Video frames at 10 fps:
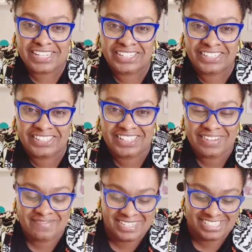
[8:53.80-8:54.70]

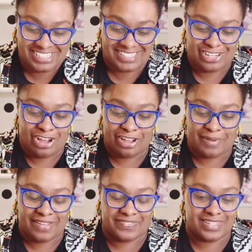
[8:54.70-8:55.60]
Let me just talk
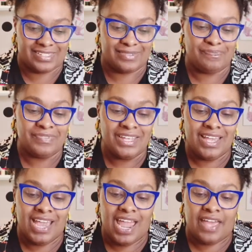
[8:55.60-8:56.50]
about this.
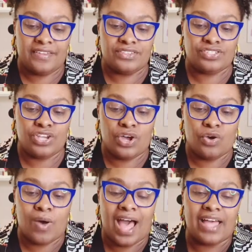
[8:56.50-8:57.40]

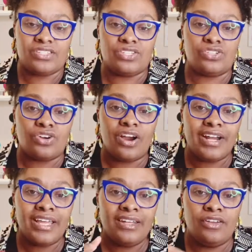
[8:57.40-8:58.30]
So I
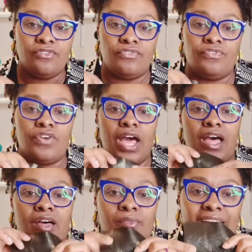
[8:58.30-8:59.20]
started
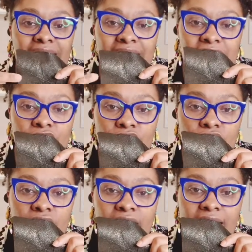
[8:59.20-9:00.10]
from
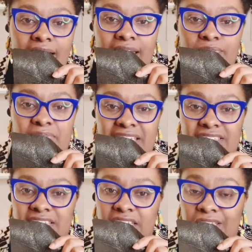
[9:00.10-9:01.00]
here and
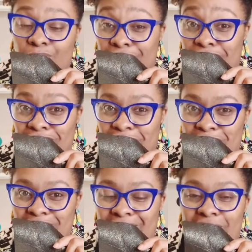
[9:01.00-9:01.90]
basically went over.
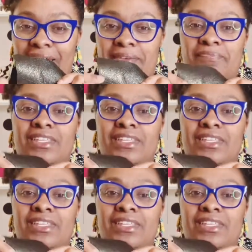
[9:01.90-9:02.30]
Okay.